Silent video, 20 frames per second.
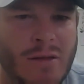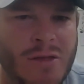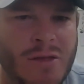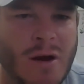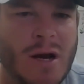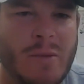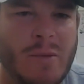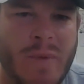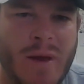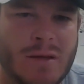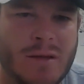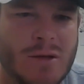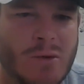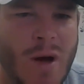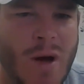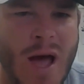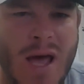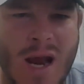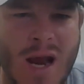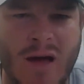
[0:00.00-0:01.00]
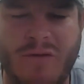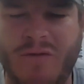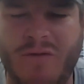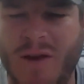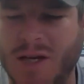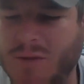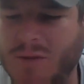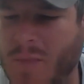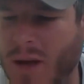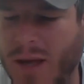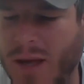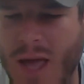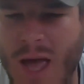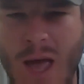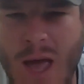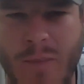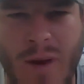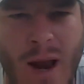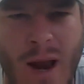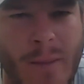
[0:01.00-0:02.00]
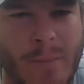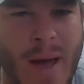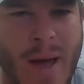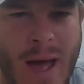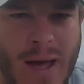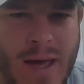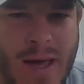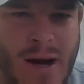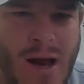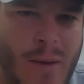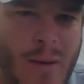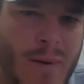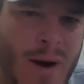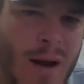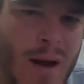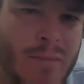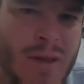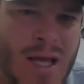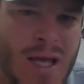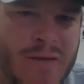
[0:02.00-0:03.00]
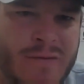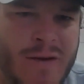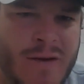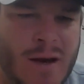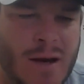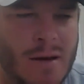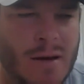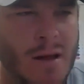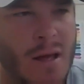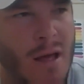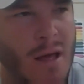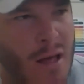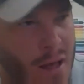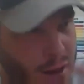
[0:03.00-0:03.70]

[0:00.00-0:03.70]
30 minutes away and I finish my game and I'm packing up and I'm leaving and